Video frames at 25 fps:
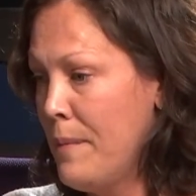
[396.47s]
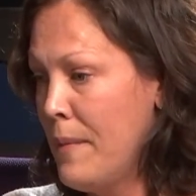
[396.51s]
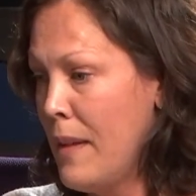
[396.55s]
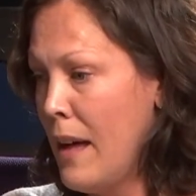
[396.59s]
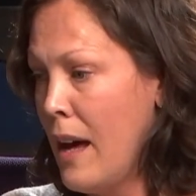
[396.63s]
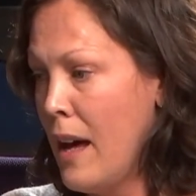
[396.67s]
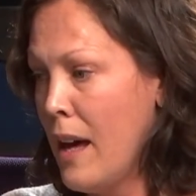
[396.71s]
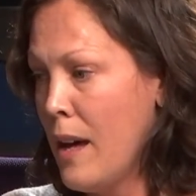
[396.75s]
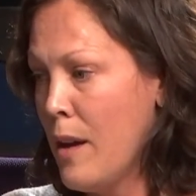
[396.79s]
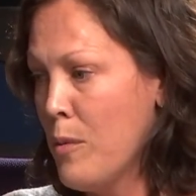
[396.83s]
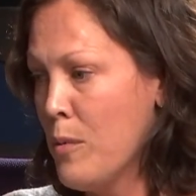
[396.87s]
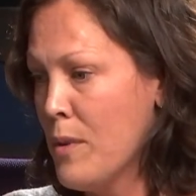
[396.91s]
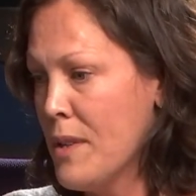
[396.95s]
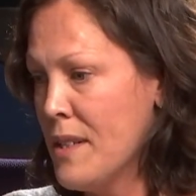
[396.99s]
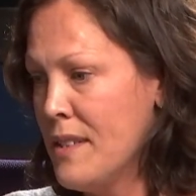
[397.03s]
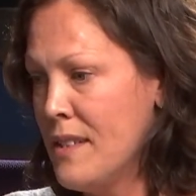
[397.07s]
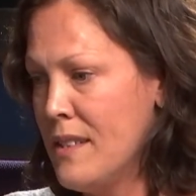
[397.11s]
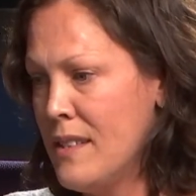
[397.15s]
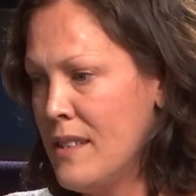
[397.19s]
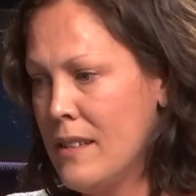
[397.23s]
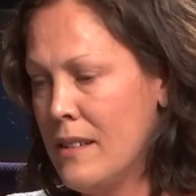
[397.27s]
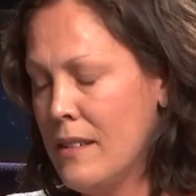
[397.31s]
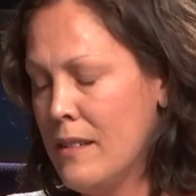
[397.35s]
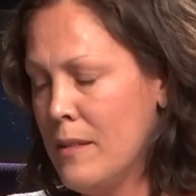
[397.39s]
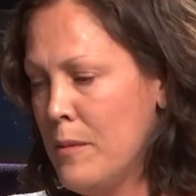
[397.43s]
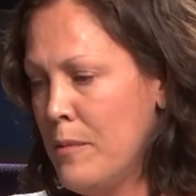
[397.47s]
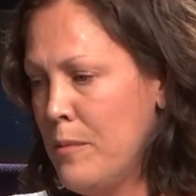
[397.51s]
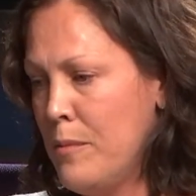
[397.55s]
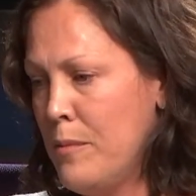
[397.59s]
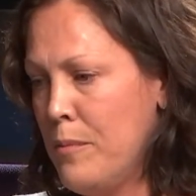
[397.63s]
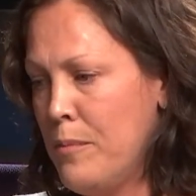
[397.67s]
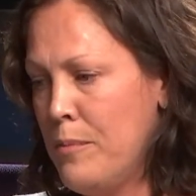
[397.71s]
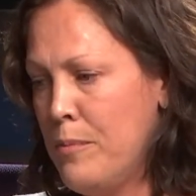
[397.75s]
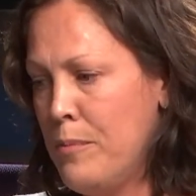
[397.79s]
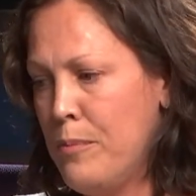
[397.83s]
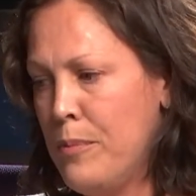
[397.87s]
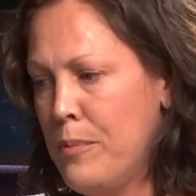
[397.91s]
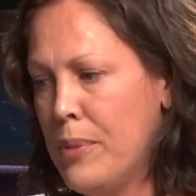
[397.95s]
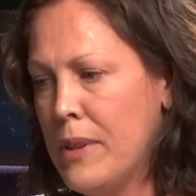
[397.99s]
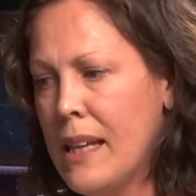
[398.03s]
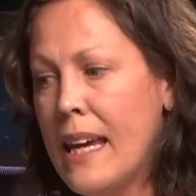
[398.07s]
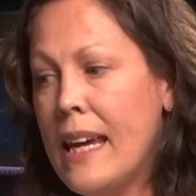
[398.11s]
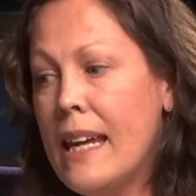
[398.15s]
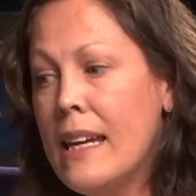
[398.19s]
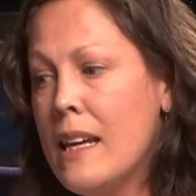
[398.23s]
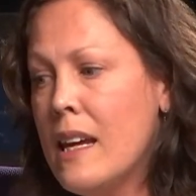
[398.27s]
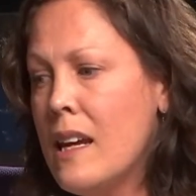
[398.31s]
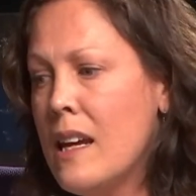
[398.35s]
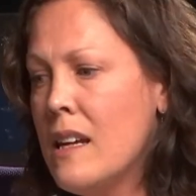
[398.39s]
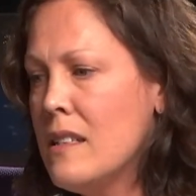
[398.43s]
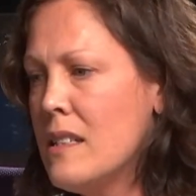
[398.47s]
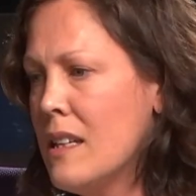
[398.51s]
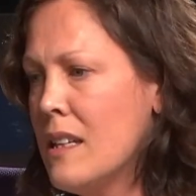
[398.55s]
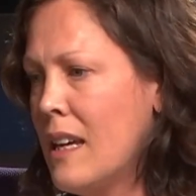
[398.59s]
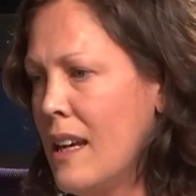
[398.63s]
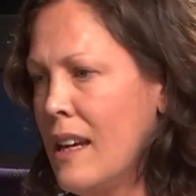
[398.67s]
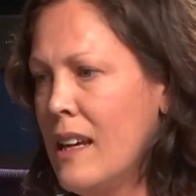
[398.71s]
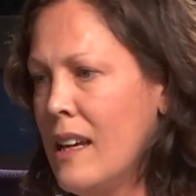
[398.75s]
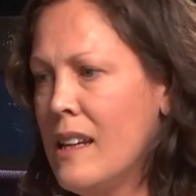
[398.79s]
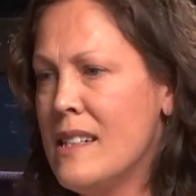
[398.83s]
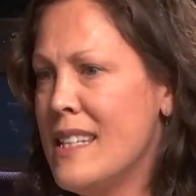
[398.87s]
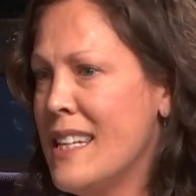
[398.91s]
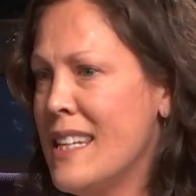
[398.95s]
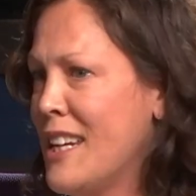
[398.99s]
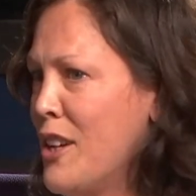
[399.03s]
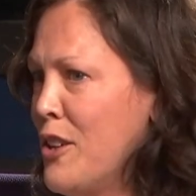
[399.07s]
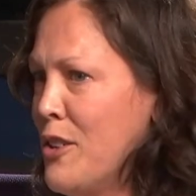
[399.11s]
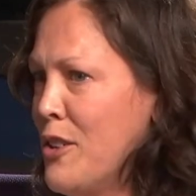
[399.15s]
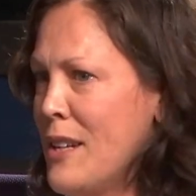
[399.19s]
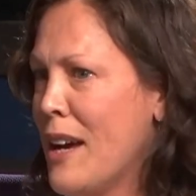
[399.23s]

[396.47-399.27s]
I was planning to continue